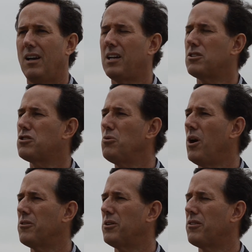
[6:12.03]
And in
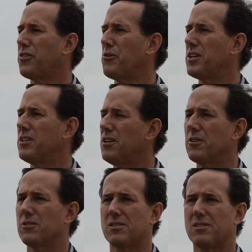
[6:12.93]
230
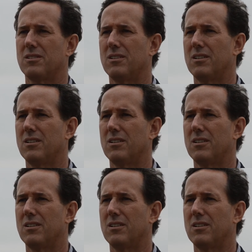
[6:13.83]
years,